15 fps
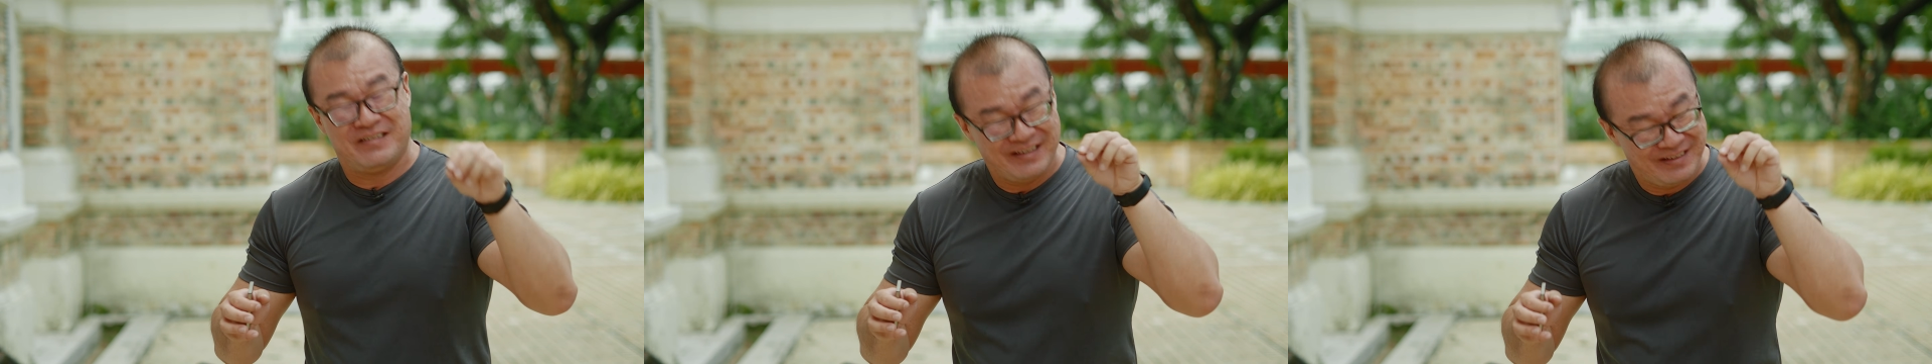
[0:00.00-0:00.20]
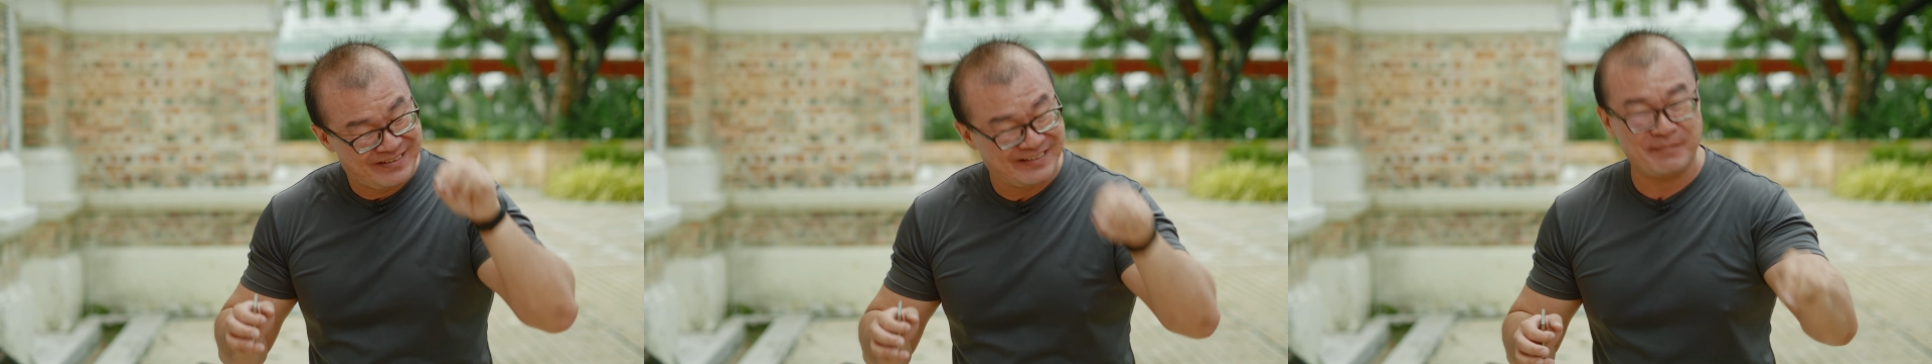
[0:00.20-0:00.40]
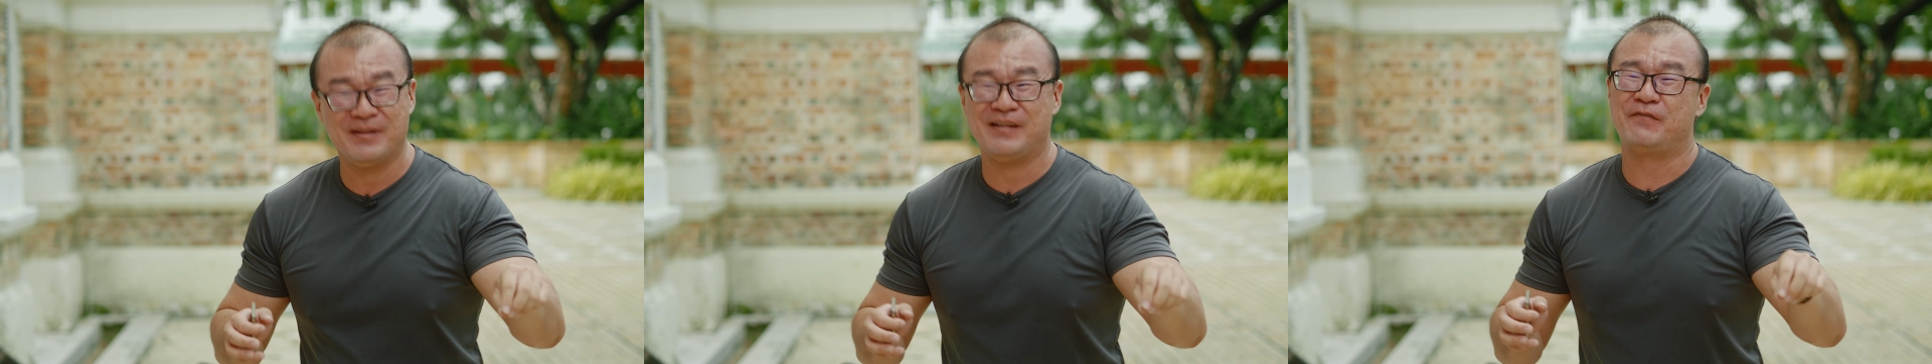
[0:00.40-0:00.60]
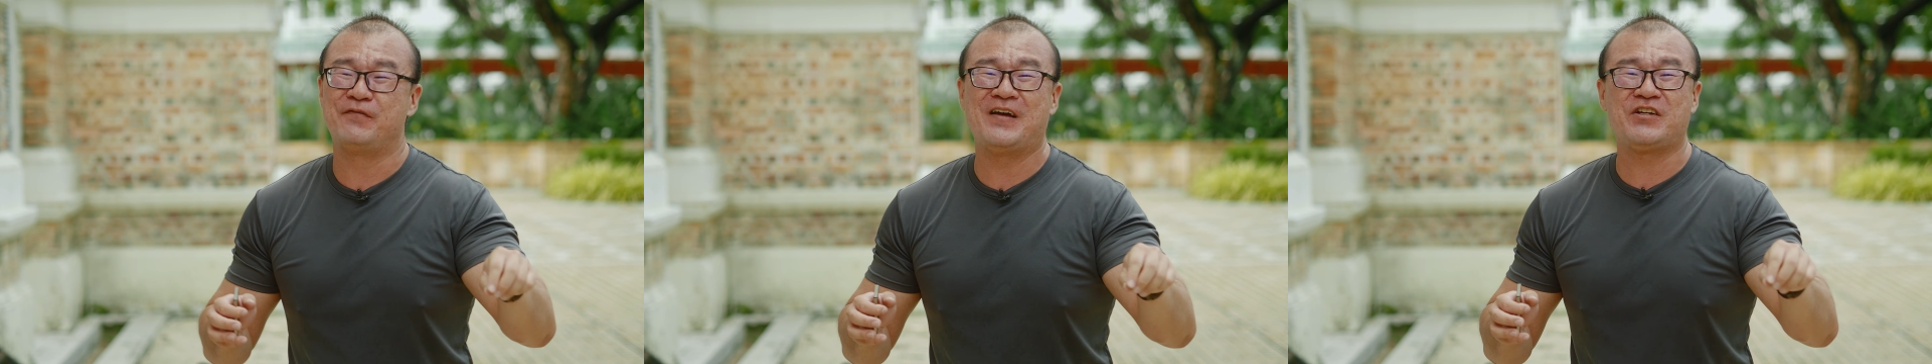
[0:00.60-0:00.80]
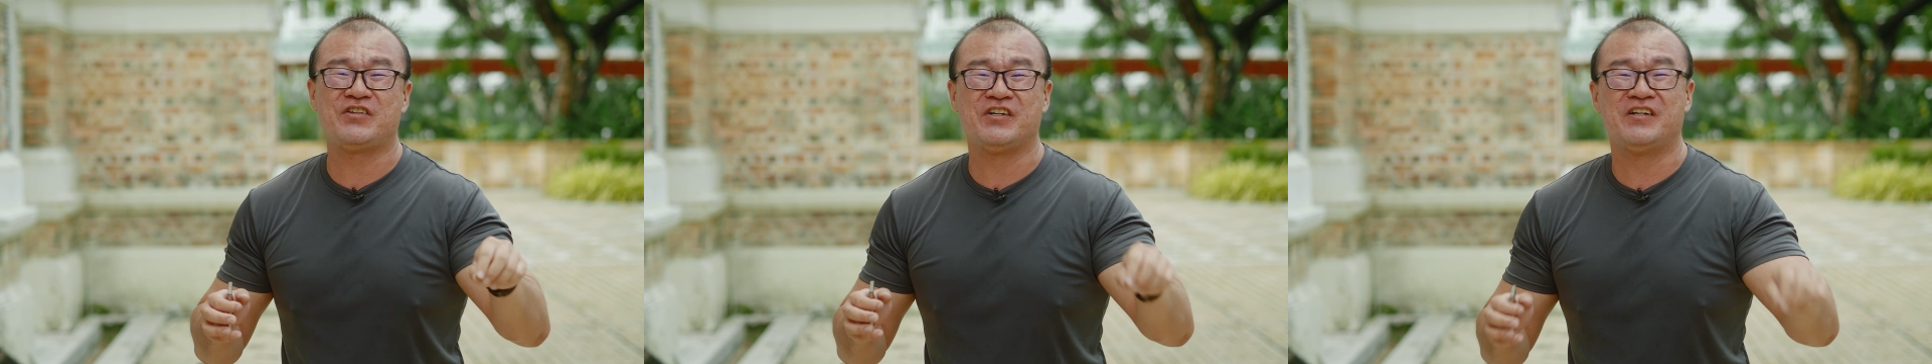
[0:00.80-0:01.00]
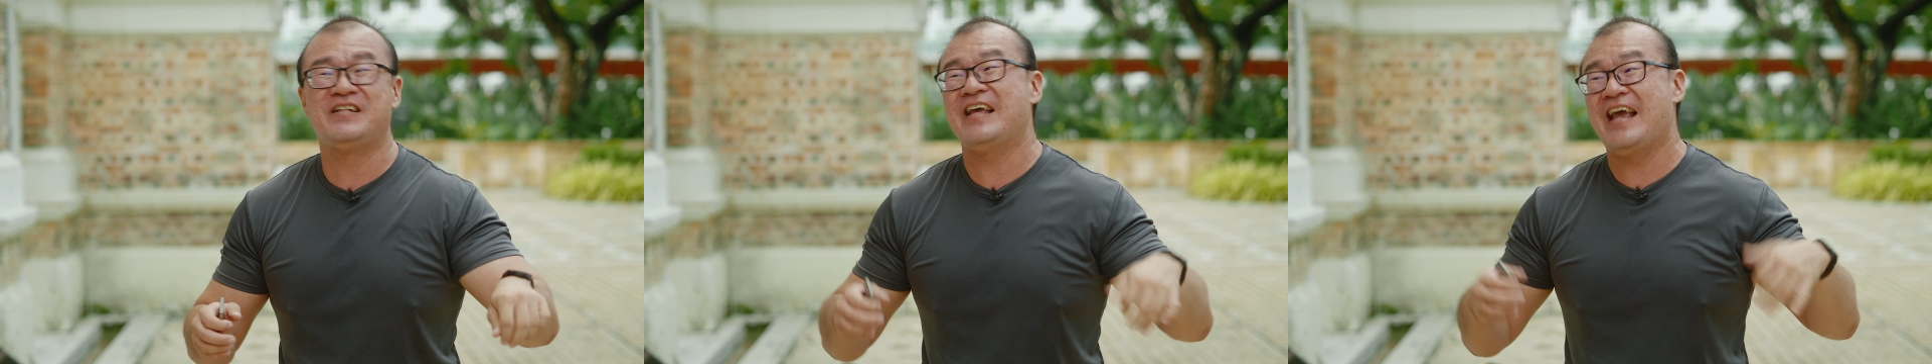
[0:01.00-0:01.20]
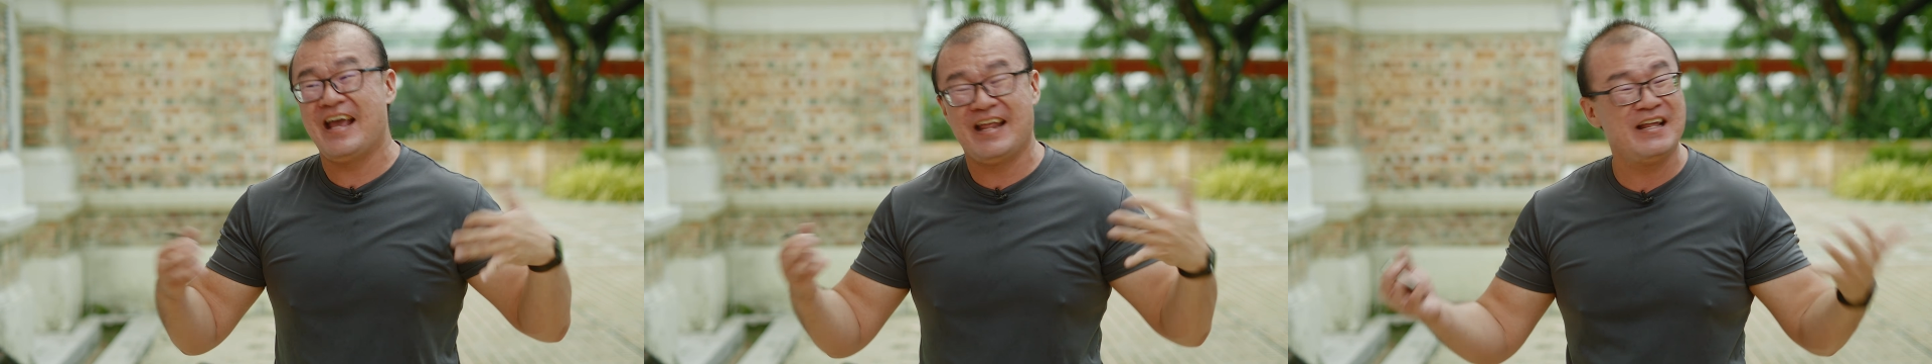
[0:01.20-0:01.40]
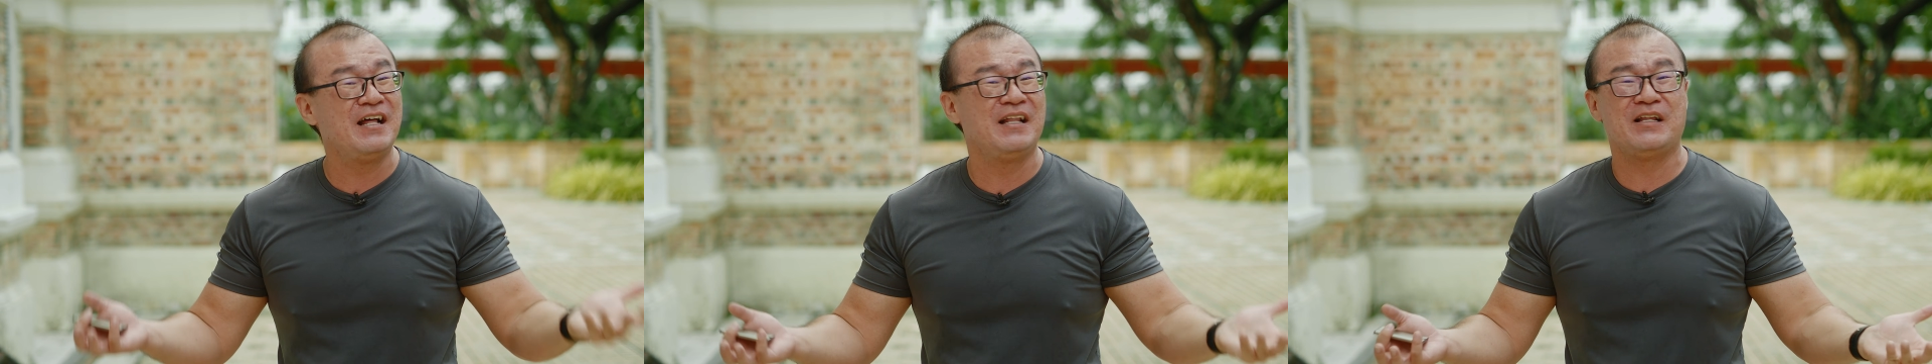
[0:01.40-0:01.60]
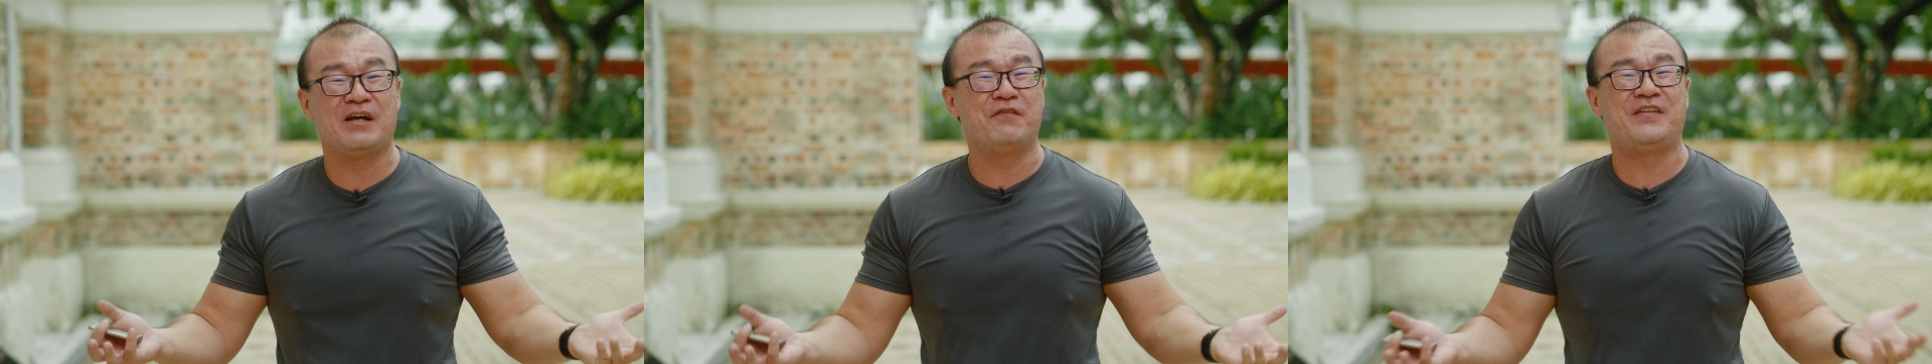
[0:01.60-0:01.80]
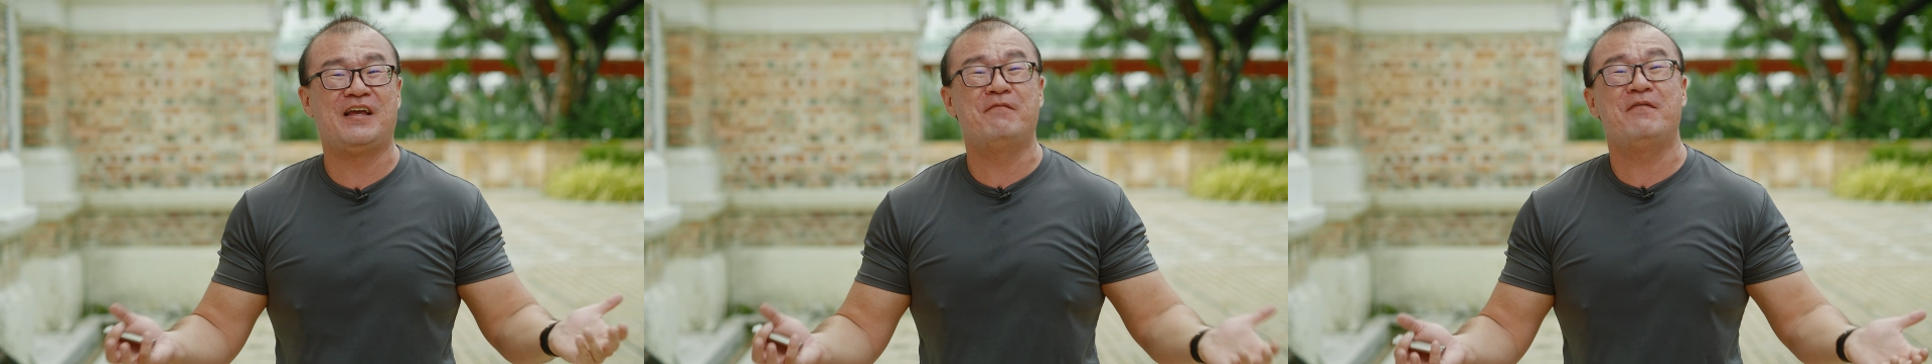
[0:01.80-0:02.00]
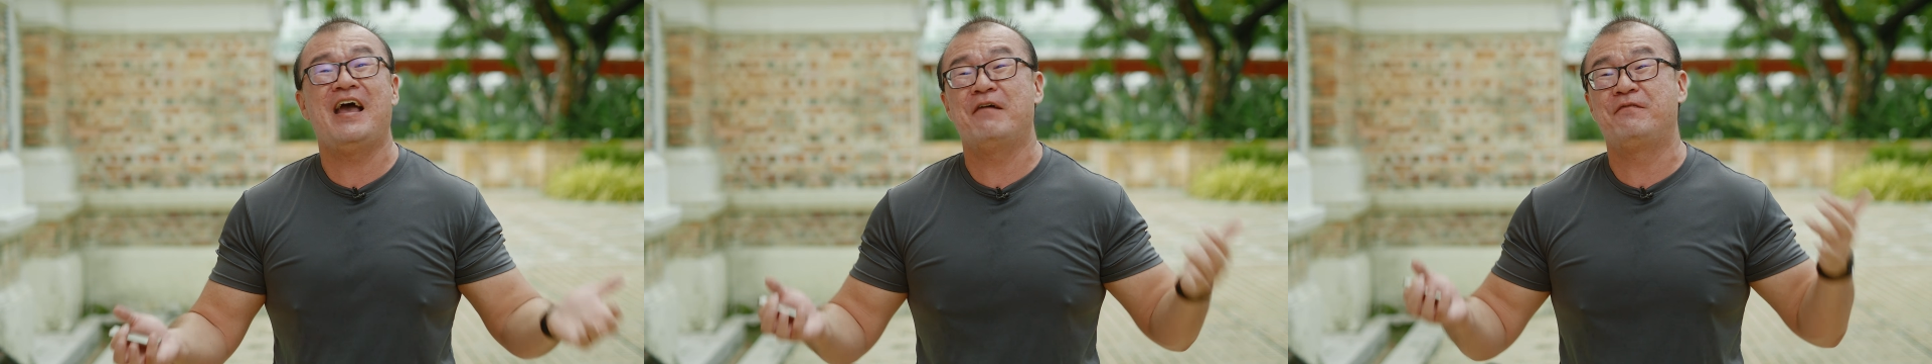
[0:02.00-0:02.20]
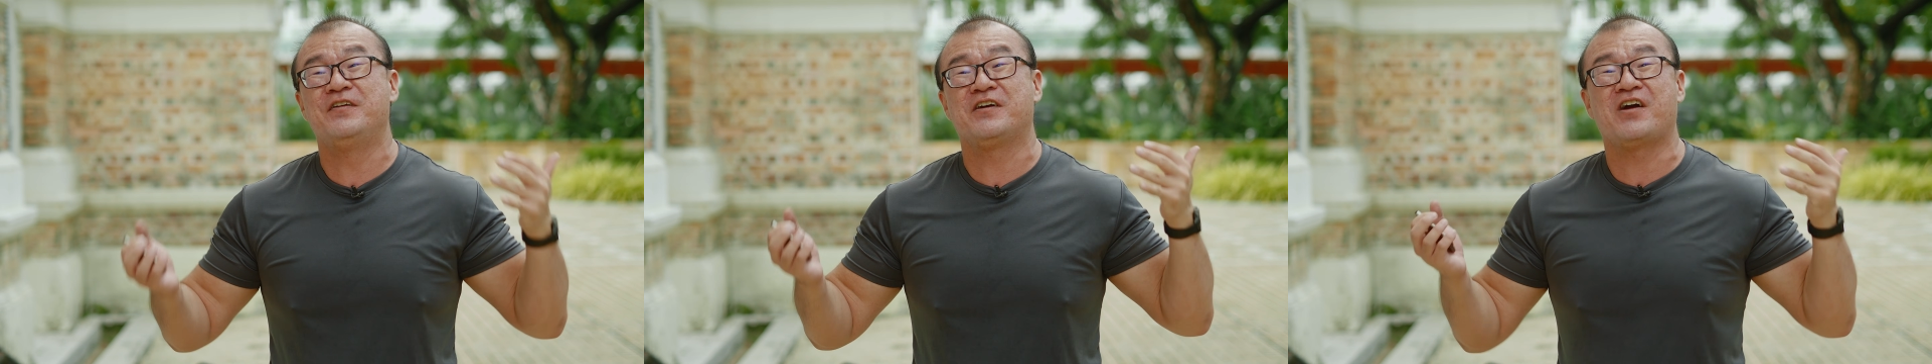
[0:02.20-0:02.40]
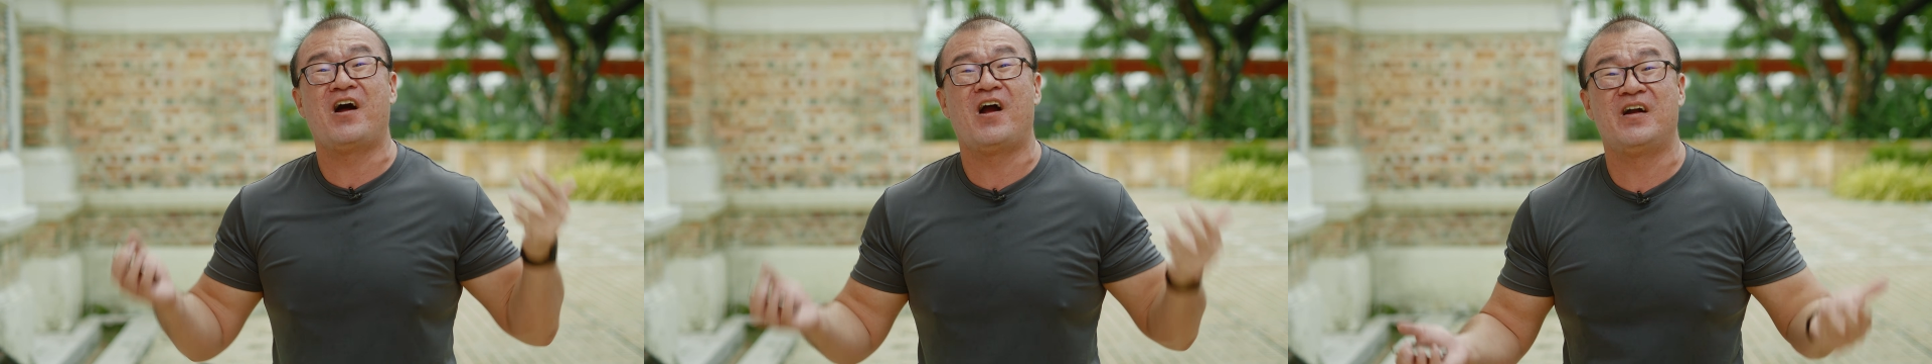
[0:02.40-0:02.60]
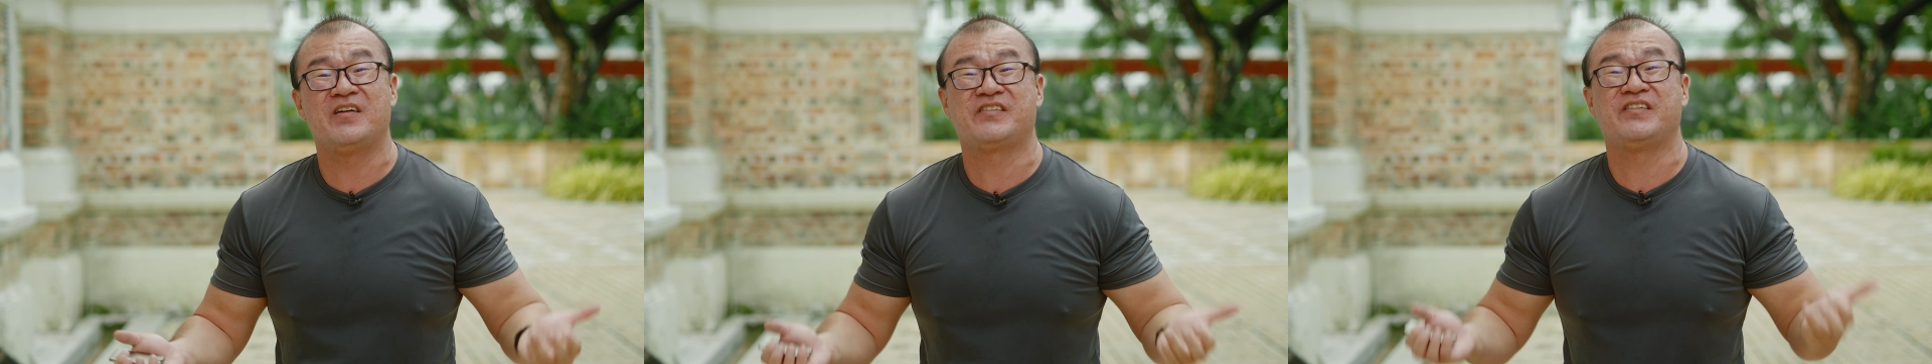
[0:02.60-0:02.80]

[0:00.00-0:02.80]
in similar fashion and a lot of them have their cards